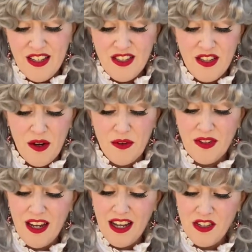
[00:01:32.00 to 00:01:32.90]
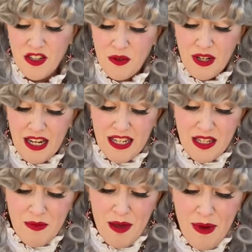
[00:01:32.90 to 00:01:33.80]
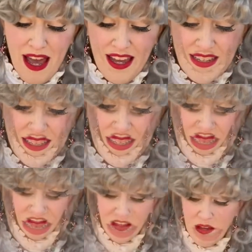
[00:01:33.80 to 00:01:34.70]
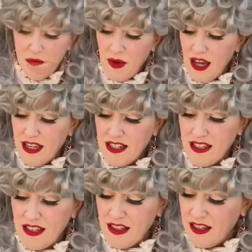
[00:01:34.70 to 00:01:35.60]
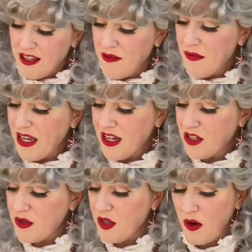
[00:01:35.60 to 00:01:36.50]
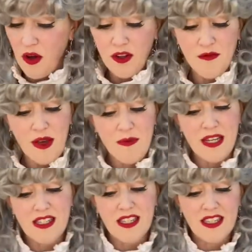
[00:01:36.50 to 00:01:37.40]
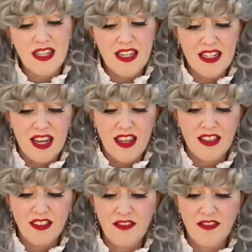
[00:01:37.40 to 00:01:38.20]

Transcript: So, not just organizing my bags, but making sure that all of my pieces stay together